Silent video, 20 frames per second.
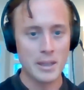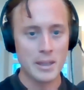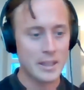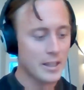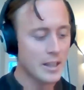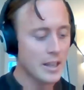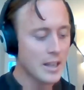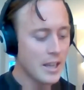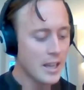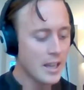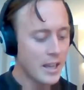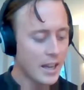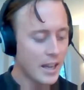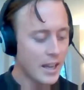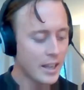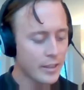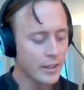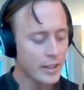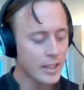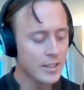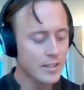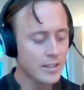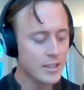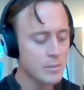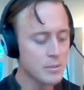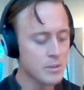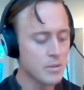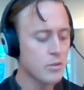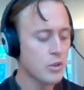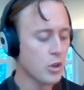And I think in
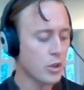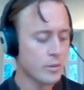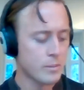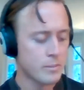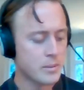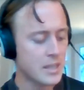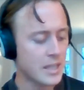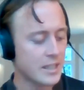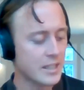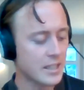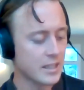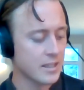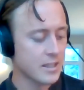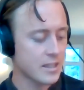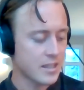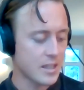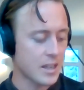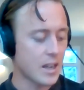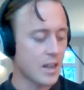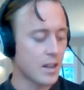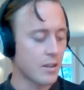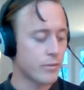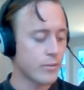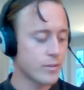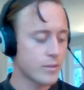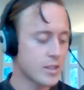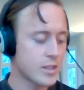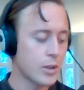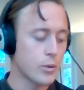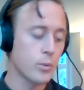terms of not upsetting the staff,
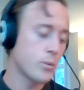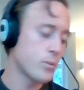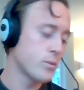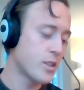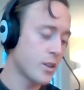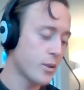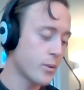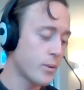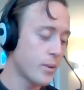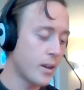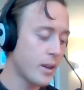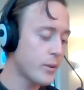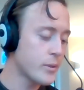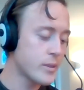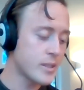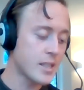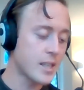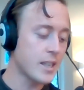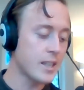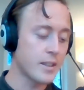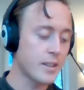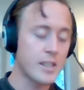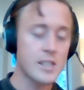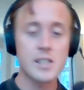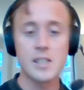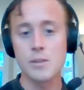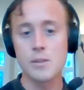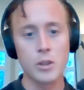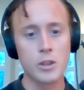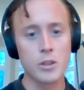so so I would say
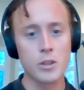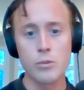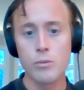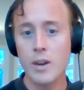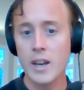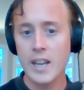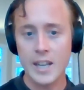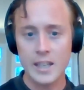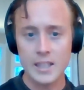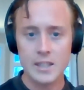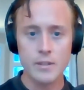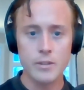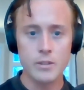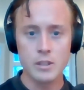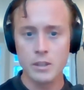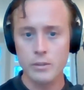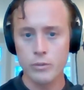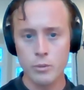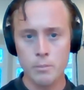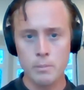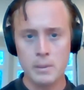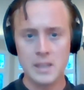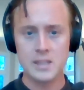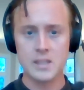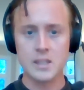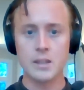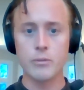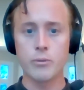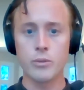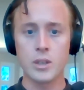this is what a great activity for a
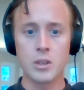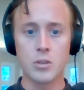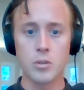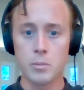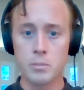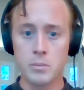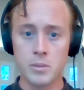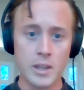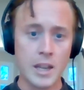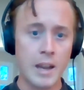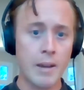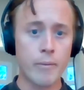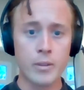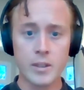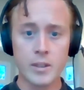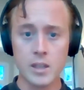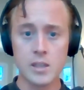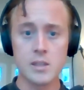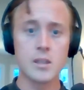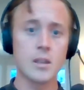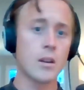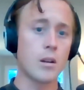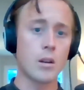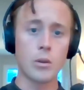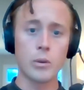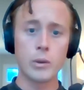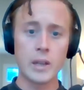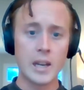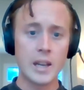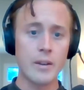plastic-free group to advertise in a
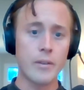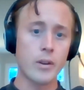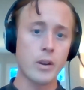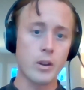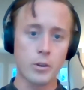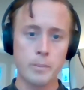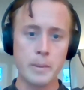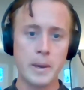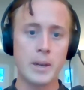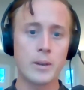local area.